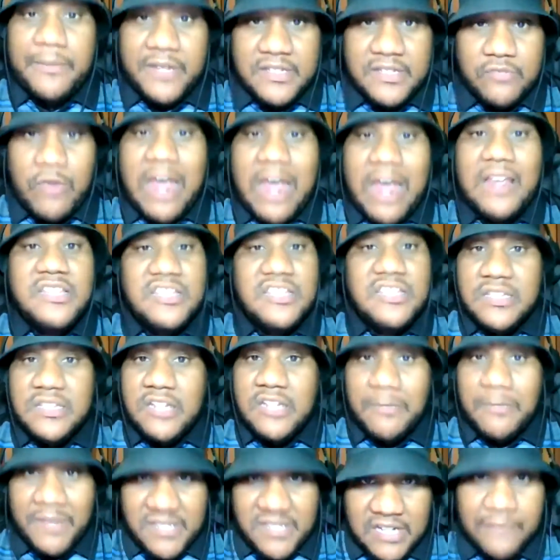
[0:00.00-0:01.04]
Because SWAC is
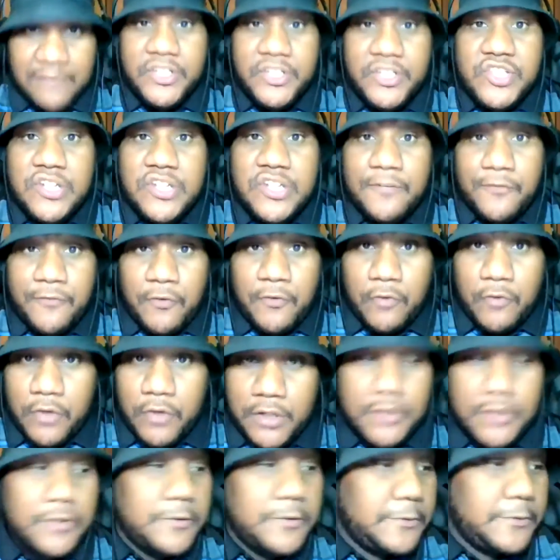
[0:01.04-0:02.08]
going to be tough this year, for
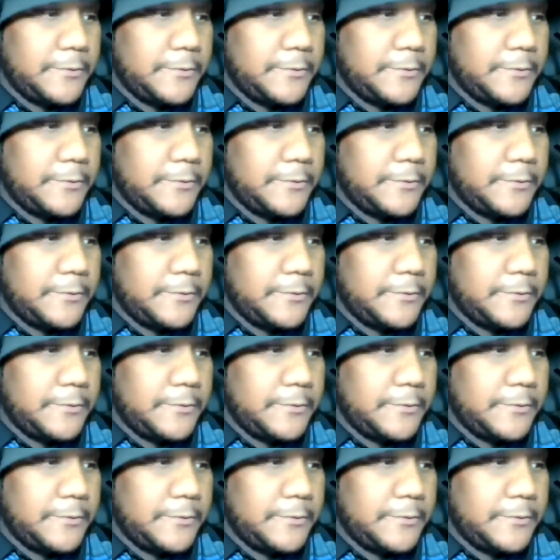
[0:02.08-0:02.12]
real.